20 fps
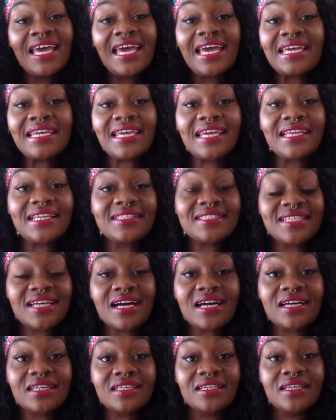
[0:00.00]
And get it
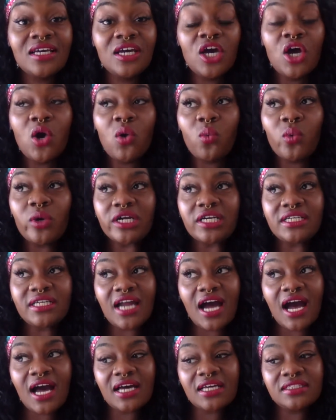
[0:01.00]
done. We're
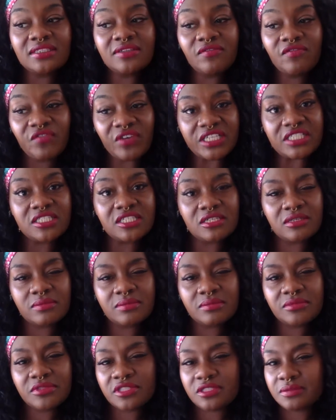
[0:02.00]
not
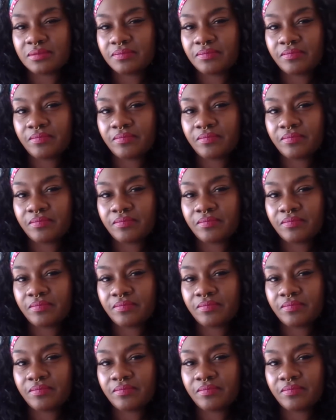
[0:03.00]
victims.